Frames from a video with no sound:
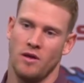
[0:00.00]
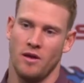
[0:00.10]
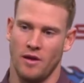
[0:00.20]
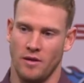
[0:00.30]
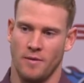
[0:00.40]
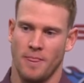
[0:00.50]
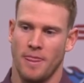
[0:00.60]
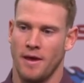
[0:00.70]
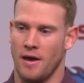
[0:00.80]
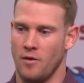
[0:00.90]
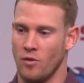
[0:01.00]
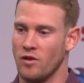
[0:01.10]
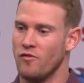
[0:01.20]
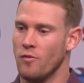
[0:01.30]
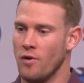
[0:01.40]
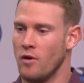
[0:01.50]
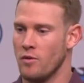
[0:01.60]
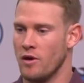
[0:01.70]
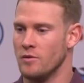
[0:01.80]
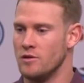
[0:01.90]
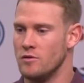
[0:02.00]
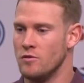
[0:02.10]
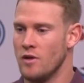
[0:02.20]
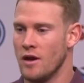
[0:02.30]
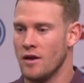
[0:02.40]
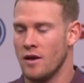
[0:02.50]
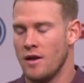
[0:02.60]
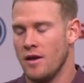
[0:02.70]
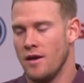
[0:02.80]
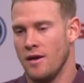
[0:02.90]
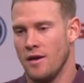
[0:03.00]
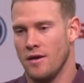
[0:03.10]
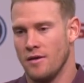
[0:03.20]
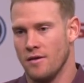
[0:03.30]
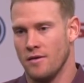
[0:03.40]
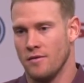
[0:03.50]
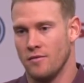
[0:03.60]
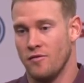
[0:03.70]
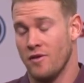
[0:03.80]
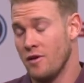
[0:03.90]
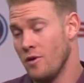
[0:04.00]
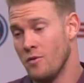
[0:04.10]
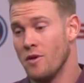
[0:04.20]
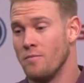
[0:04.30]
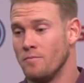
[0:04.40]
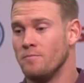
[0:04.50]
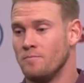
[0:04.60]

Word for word: and run the football, we were able to do that and found a way to win.